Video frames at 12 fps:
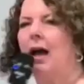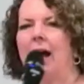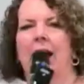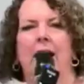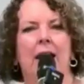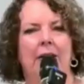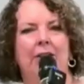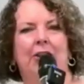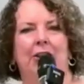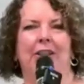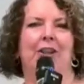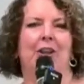I love
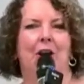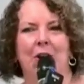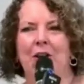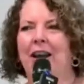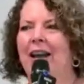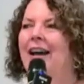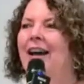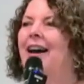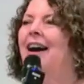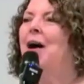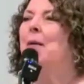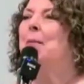you, you know.
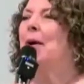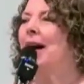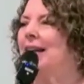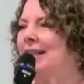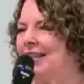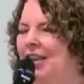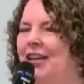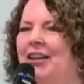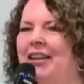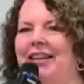But